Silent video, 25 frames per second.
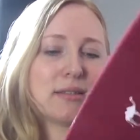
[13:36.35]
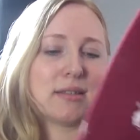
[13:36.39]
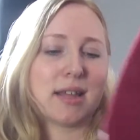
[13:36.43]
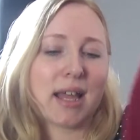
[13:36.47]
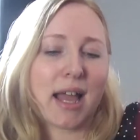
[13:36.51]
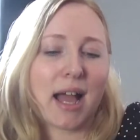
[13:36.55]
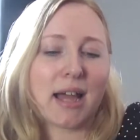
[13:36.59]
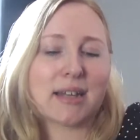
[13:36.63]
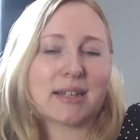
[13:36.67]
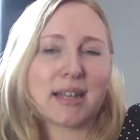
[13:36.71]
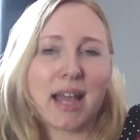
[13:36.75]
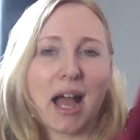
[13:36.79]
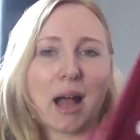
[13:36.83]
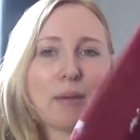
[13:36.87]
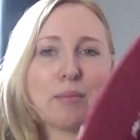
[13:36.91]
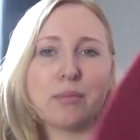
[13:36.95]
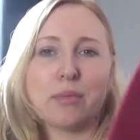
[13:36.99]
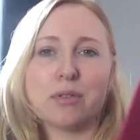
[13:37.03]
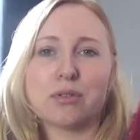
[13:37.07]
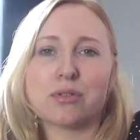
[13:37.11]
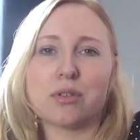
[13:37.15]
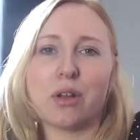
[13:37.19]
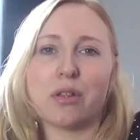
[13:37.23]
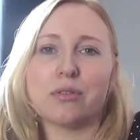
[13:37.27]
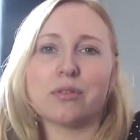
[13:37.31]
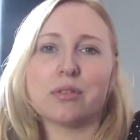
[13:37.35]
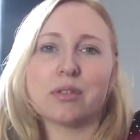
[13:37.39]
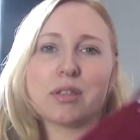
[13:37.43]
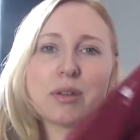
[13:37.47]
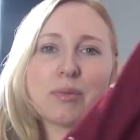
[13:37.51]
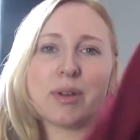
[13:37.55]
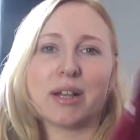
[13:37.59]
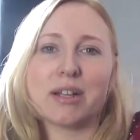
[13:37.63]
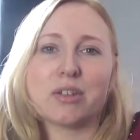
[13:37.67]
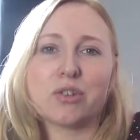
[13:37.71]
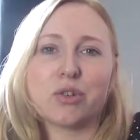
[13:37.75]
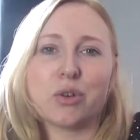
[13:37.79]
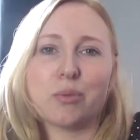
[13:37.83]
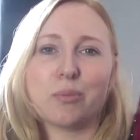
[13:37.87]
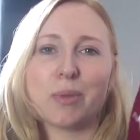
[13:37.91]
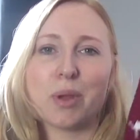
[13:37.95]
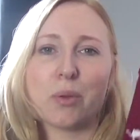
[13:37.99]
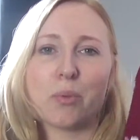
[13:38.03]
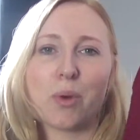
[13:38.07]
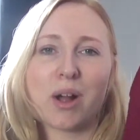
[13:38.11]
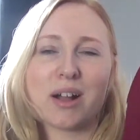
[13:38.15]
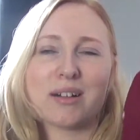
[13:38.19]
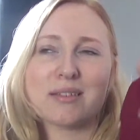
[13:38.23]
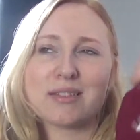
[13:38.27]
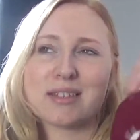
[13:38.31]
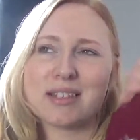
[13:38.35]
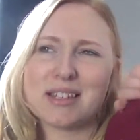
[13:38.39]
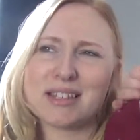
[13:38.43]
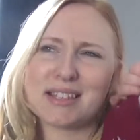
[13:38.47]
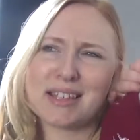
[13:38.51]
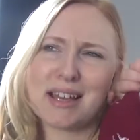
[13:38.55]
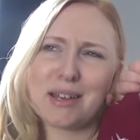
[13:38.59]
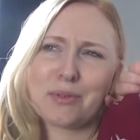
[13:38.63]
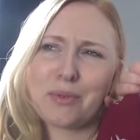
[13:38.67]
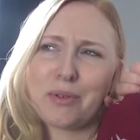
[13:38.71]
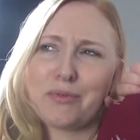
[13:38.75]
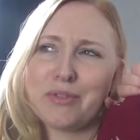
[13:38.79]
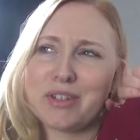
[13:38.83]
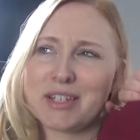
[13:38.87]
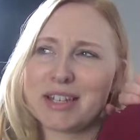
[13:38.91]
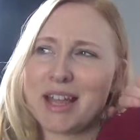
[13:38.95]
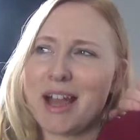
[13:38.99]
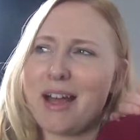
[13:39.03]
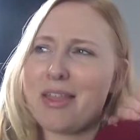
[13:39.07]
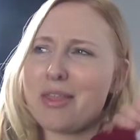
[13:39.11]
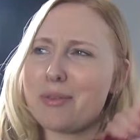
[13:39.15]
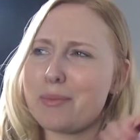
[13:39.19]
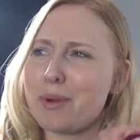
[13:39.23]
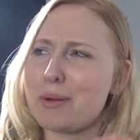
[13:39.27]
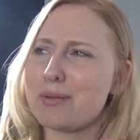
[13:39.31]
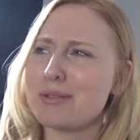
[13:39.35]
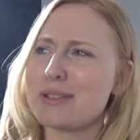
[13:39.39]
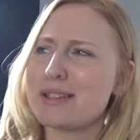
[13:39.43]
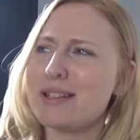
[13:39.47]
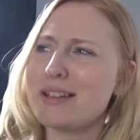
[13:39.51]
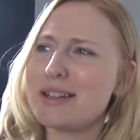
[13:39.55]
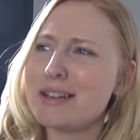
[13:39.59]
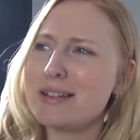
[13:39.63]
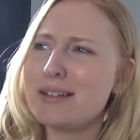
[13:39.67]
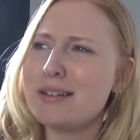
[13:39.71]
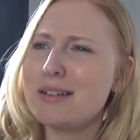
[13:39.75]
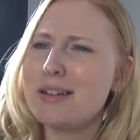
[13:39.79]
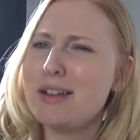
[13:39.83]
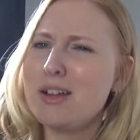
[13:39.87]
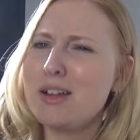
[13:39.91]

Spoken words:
they had camels on, so it took me a while to decide whether to get them. I was like,